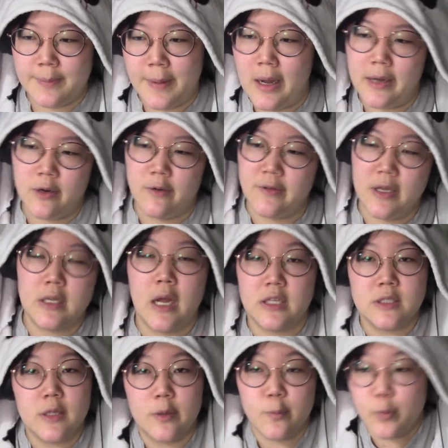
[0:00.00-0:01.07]
part of it,
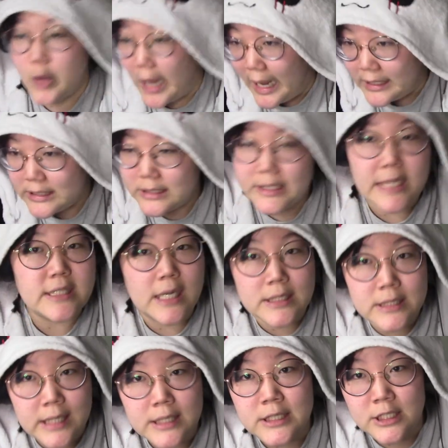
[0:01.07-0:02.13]
as it says,
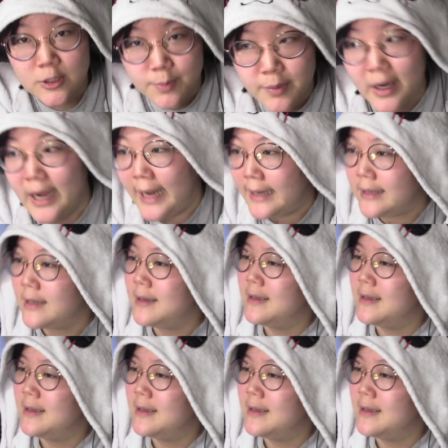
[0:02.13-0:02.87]
Assassin's Pride.